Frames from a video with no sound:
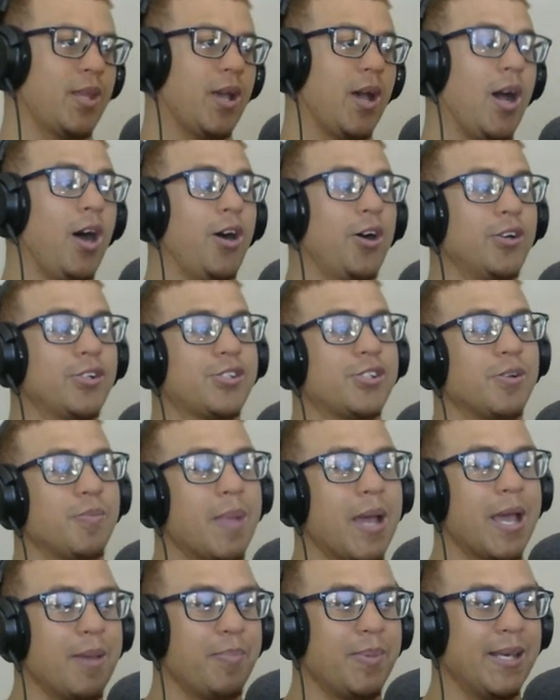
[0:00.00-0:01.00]
Oh, so
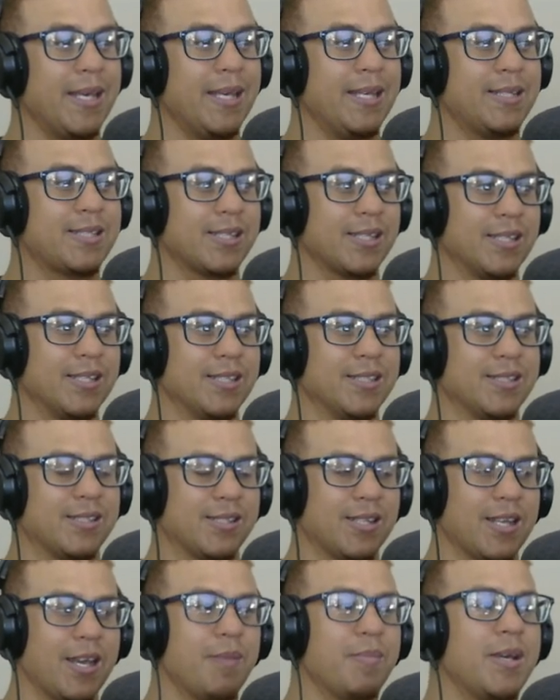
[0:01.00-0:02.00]
maybe he turns
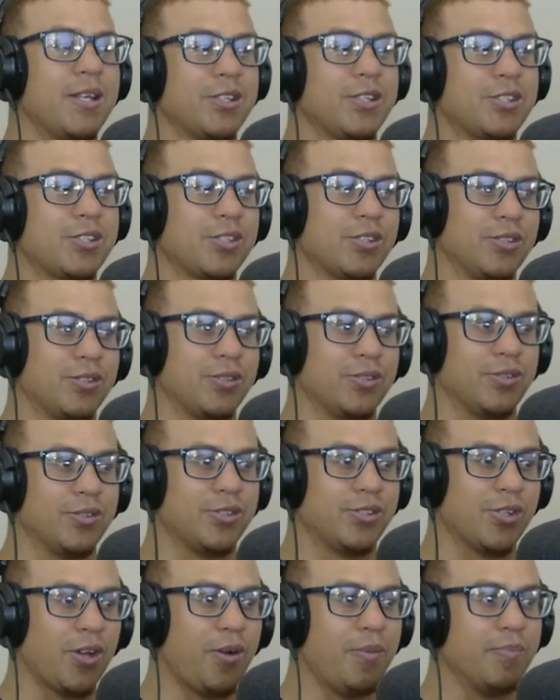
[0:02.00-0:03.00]
them into
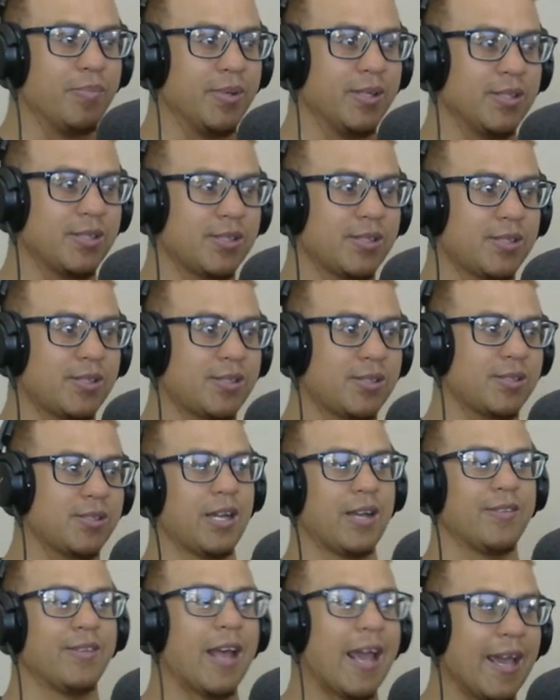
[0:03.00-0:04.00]
zombies
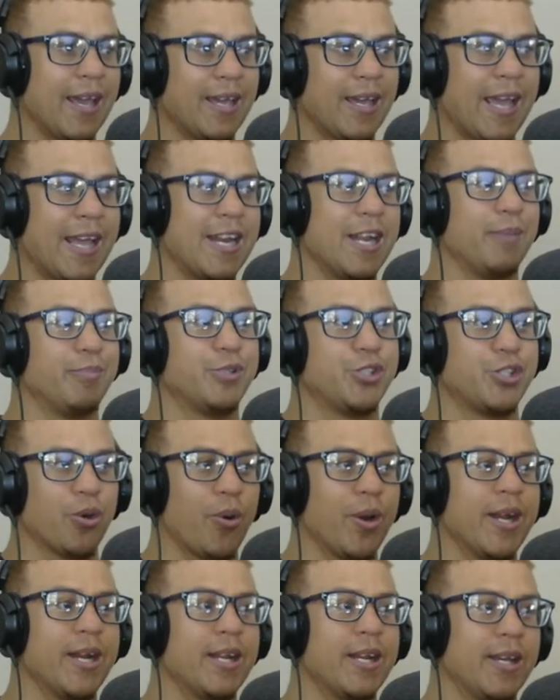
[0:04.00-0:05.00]
and they end up
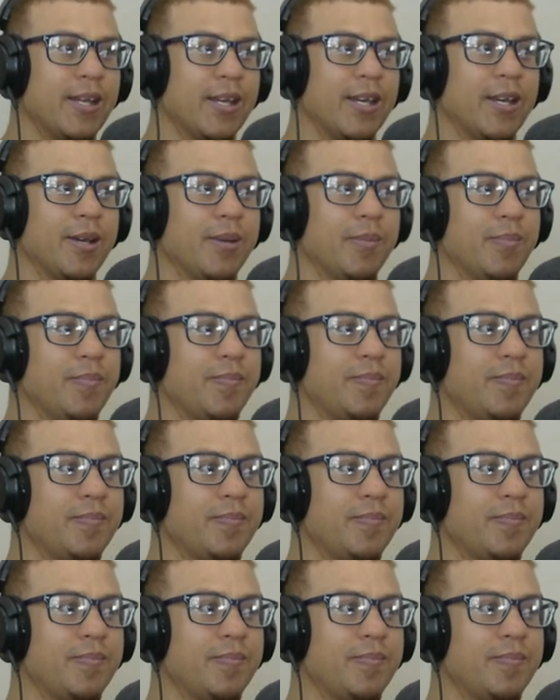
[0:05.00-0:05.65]
joining him.